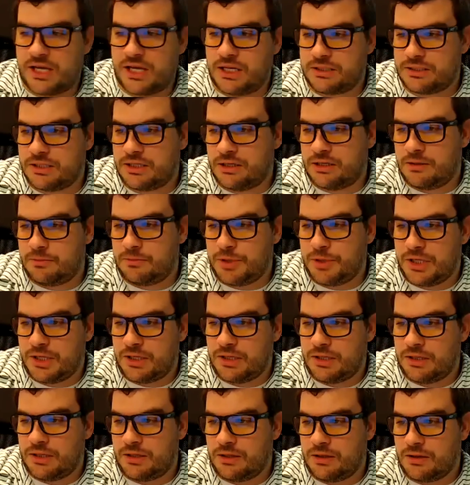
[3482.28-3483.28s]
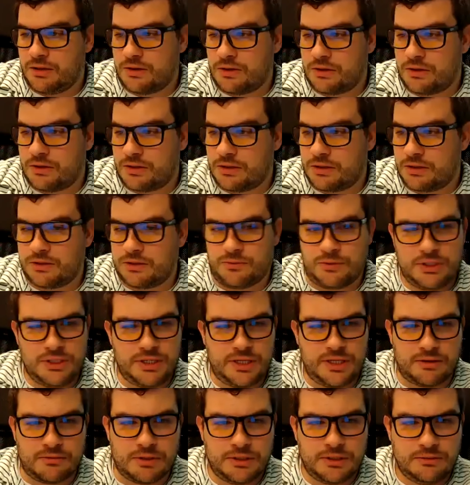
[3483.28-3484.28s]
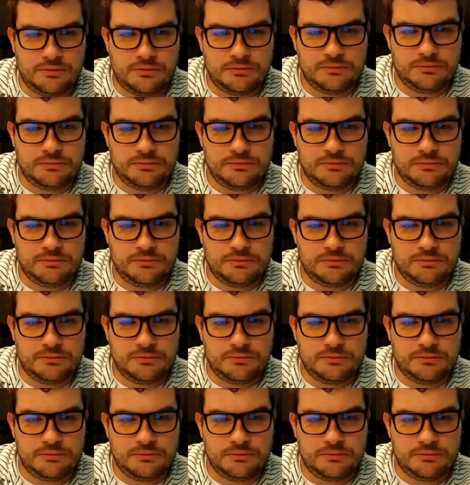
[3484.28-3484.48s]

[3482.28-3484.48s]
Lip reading: is going to be on the 1 day, right?